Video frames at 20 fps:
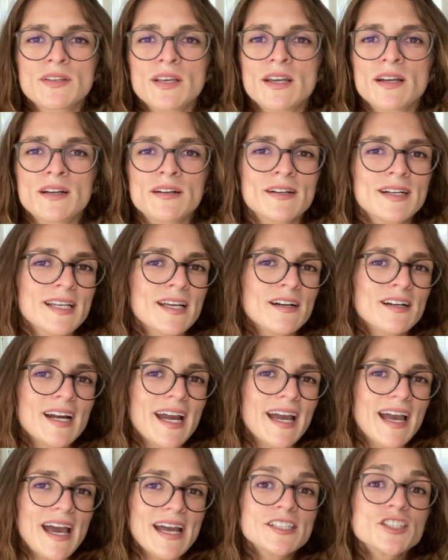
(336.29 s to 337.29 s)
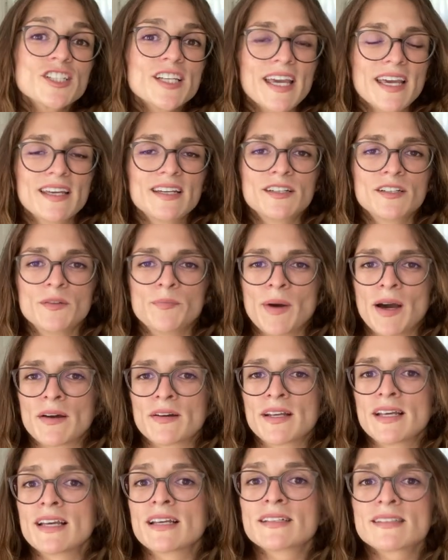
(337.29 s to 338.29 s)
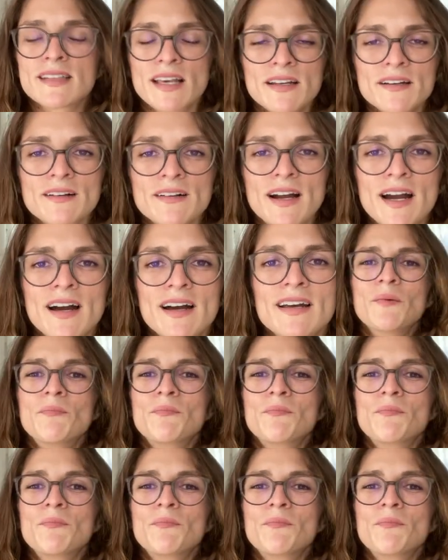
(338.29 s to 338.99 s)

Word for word: They already are educated about it, et cetera.